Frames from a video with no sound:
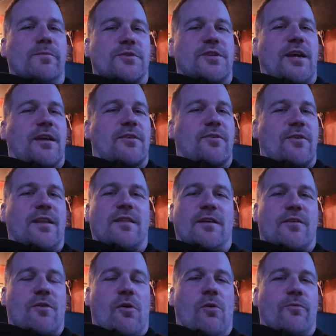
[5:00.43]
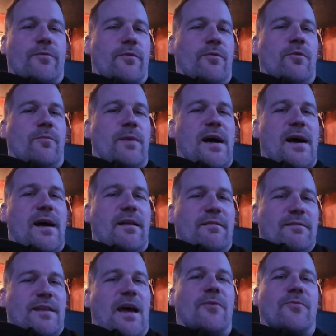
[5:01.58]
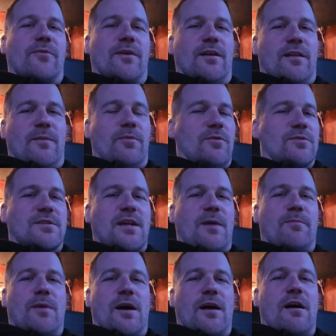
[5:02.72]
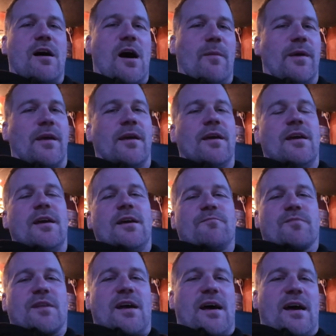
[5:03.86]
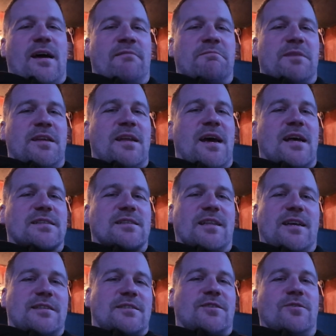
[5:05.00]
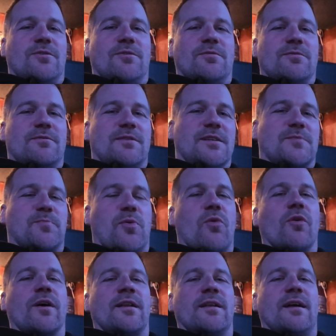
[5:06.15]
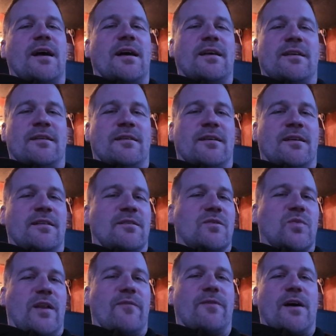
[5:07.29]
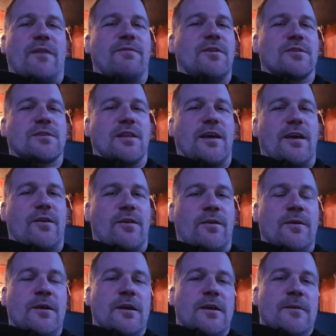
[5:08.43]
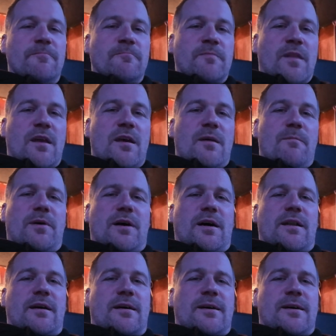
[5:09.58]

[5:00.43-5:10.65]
projector in their own room, and that really boosted up my hobby. And it has led to this point in 25 years later. But